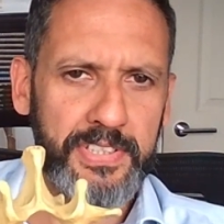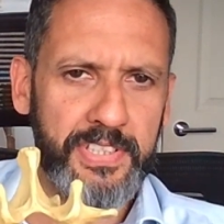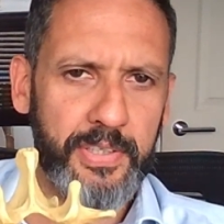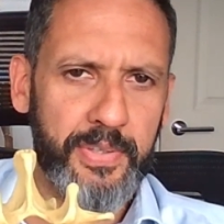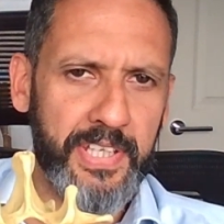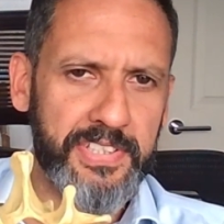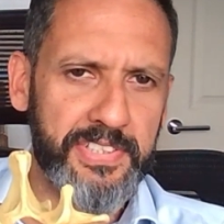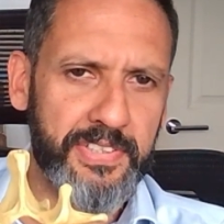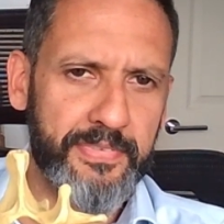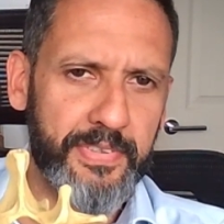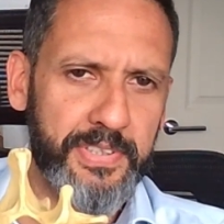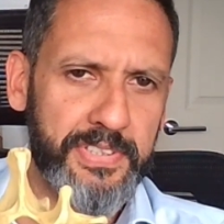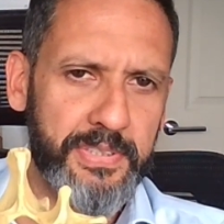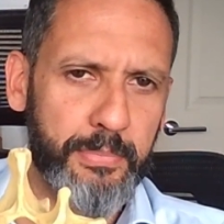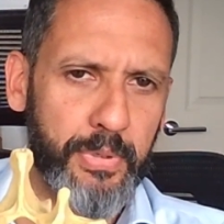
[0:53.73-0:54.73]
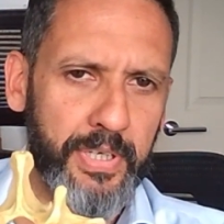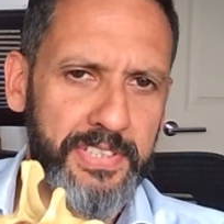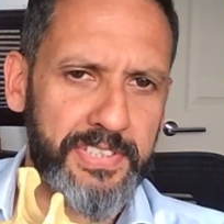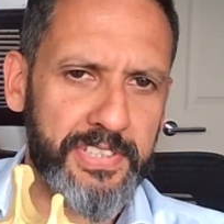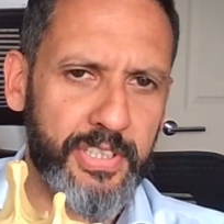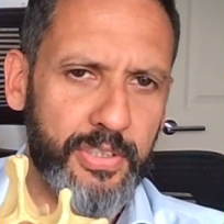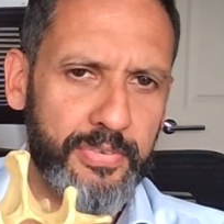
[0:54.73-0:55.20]
So that's a vertebrae
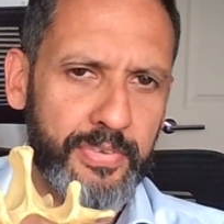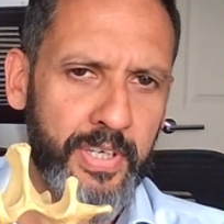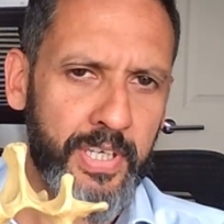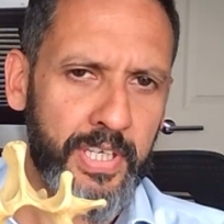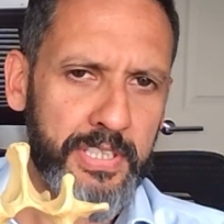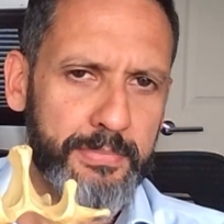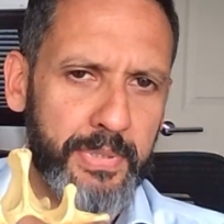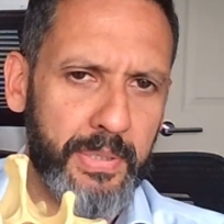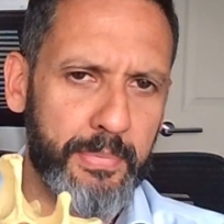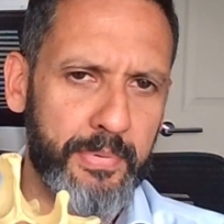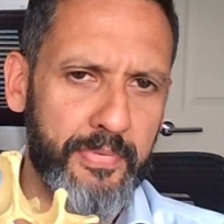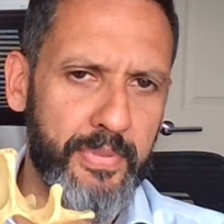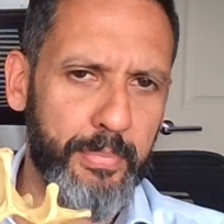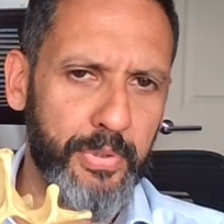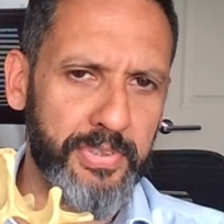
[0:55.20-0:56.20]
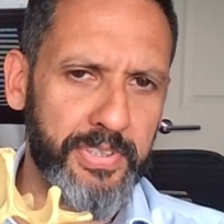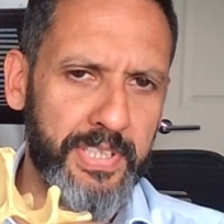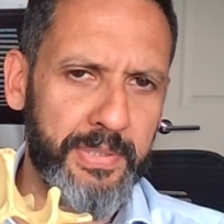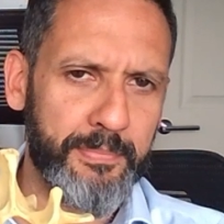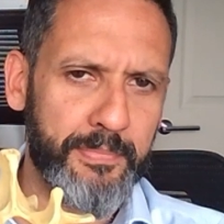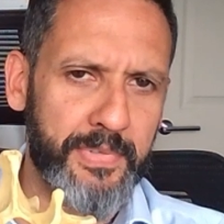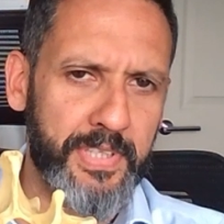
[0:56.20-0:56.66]
itself, made up of the
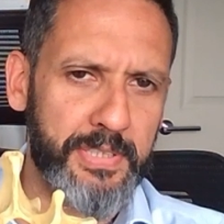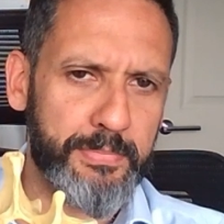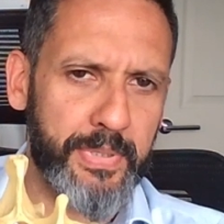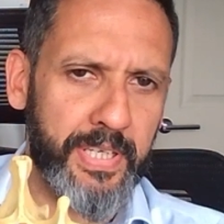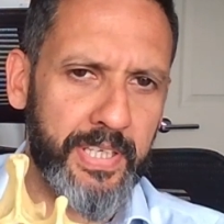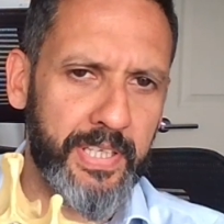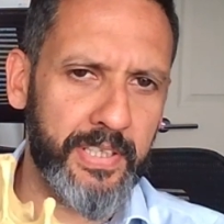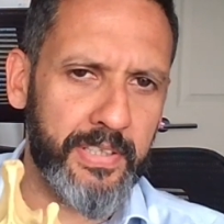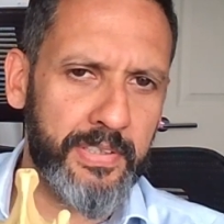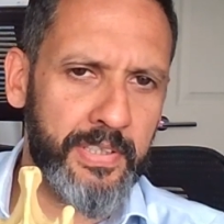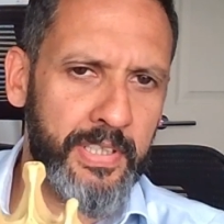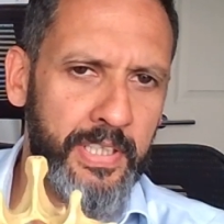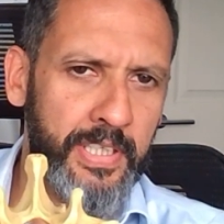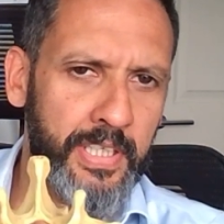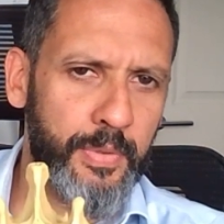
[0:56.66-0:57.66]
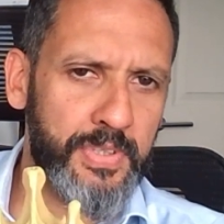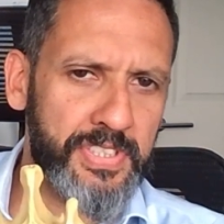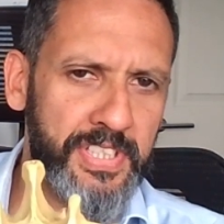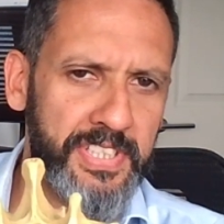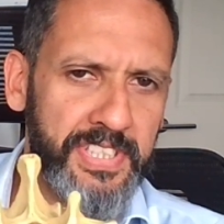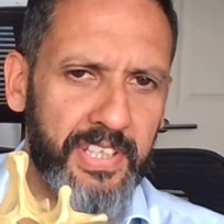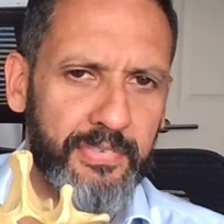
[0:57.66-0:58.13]
body, this bit here,
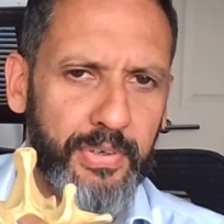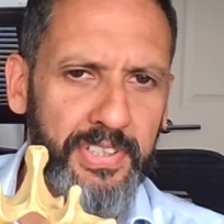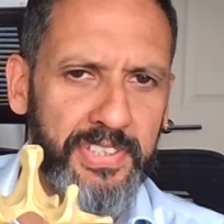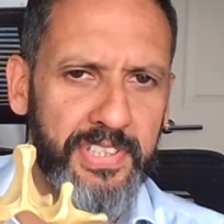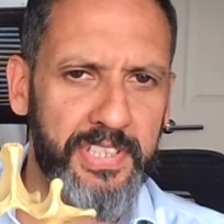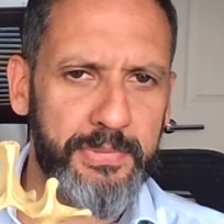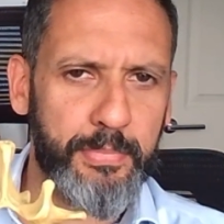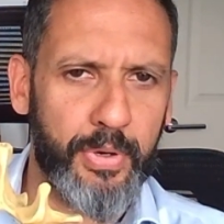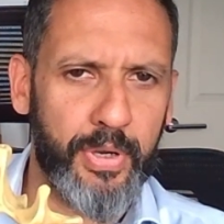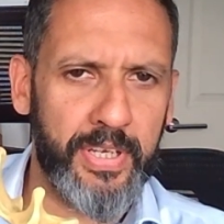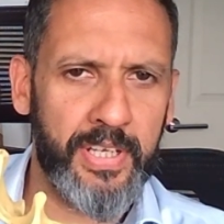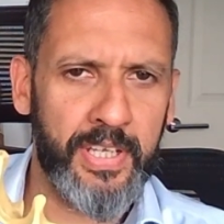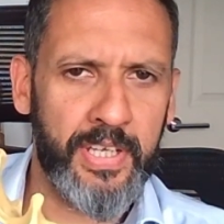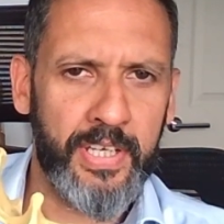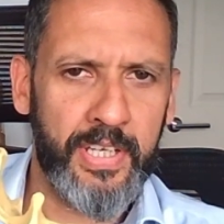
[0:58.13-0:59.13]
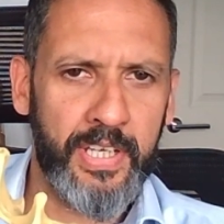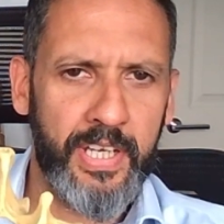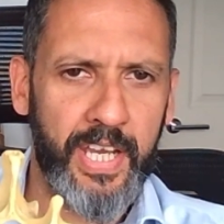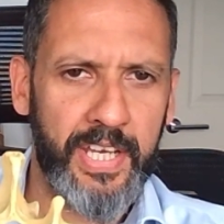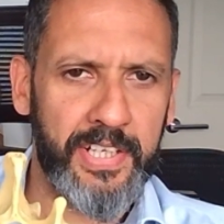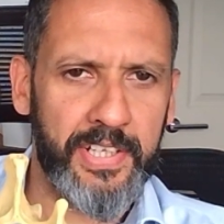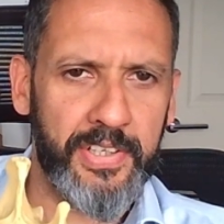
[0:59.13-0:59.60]
which sits at the front of the spine,
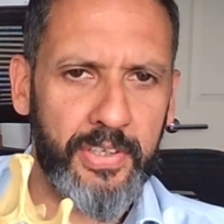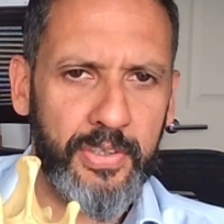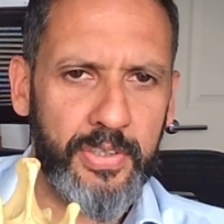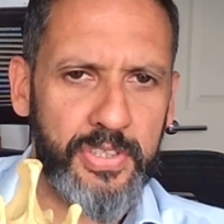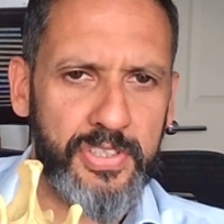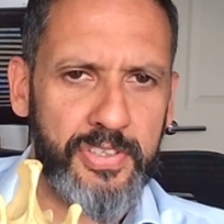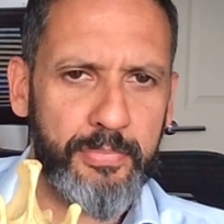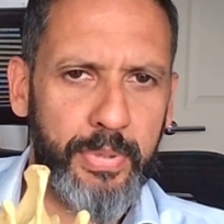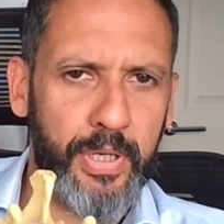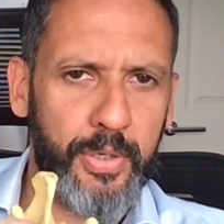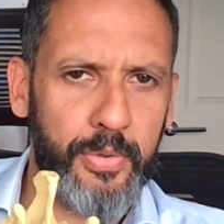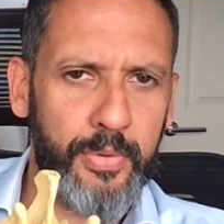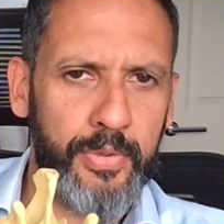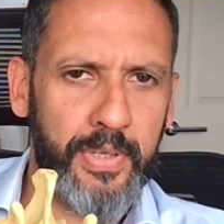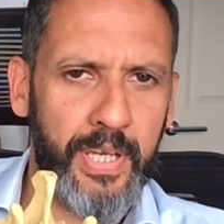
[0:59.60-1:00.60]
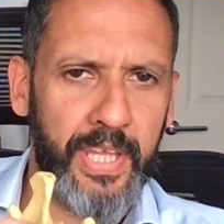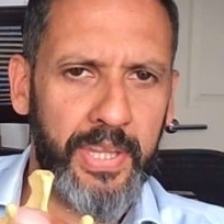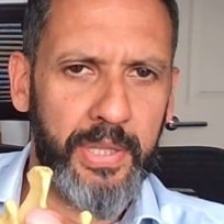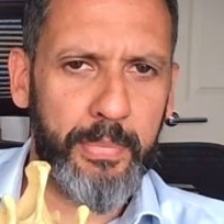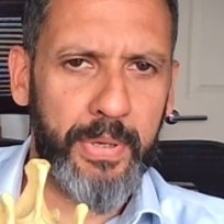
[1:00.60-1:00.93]
and an arch of bone at